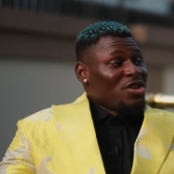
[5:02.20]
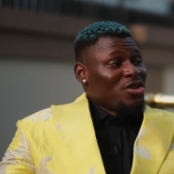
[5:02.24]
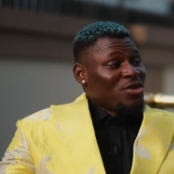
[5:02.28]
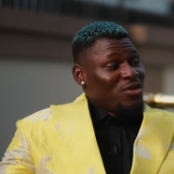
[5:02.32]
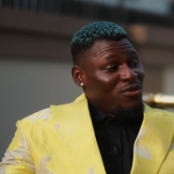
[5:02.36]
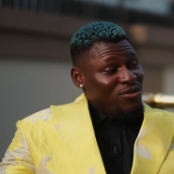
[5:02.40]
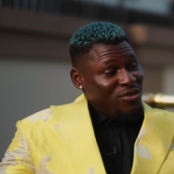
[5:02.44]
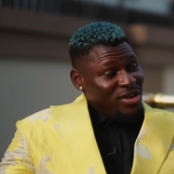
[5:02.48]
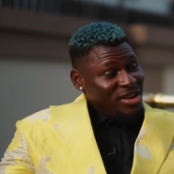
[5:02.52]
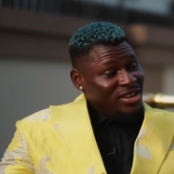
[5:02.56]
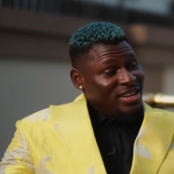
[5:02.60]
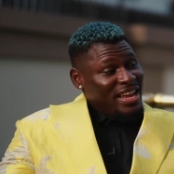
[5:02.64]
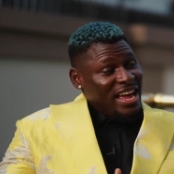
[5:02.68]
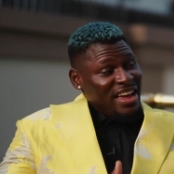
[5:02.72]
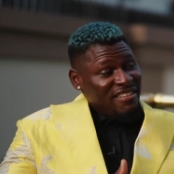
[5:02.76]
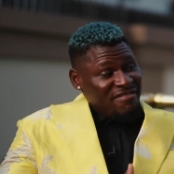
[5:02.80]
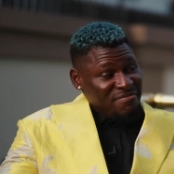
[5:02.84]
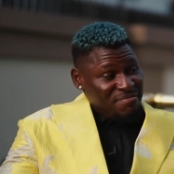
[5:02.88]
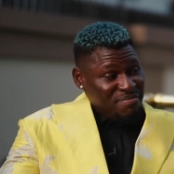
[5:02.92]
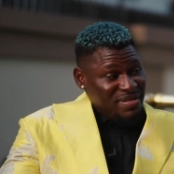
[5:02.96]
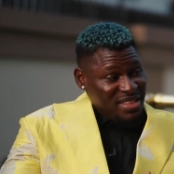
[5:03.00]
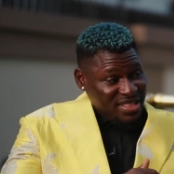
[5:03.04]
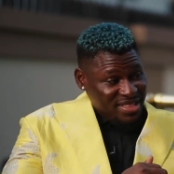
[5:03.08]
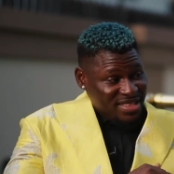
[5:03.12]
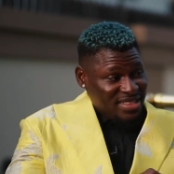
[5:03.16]
you real
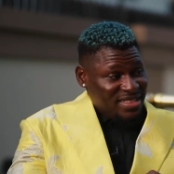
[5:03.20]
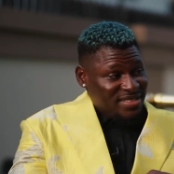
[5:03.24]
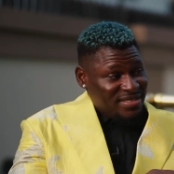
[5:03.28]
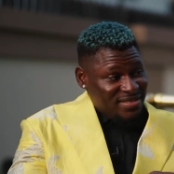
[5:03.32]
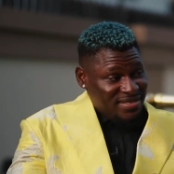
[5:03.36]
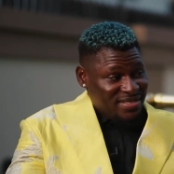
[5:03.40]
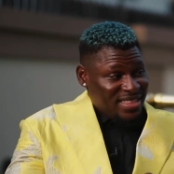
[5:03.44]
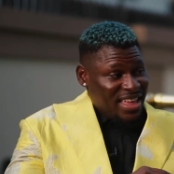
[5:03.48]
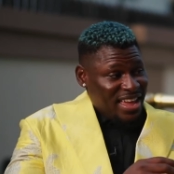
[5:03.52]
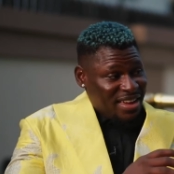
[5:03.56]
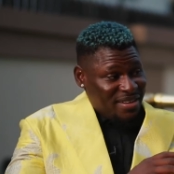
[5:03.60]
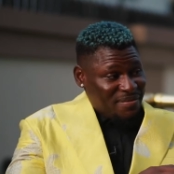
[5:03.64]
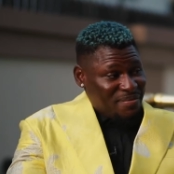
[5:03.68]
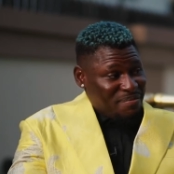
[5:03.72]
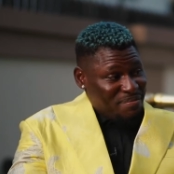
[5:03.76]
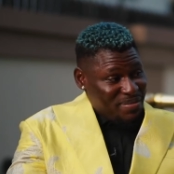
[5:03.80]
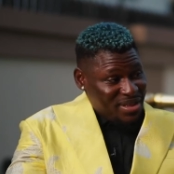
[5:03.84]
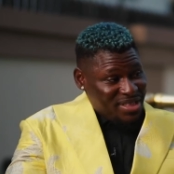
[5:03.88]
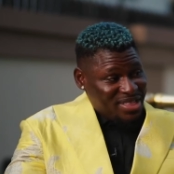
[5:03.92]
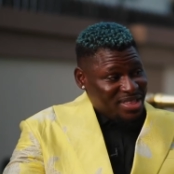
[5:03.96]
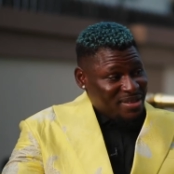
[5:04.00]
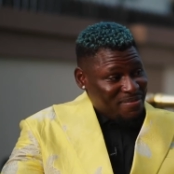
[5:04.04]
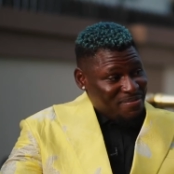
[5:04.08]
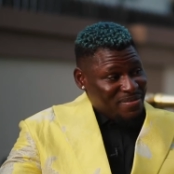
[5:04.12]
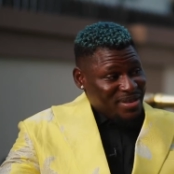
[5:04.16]
life beating, like
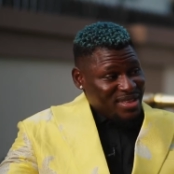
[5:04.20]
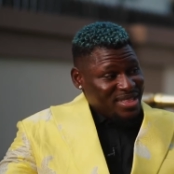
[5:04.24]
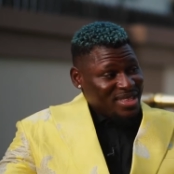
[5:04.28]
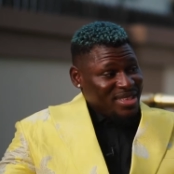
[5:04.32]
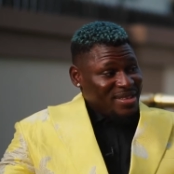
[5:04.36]
beating,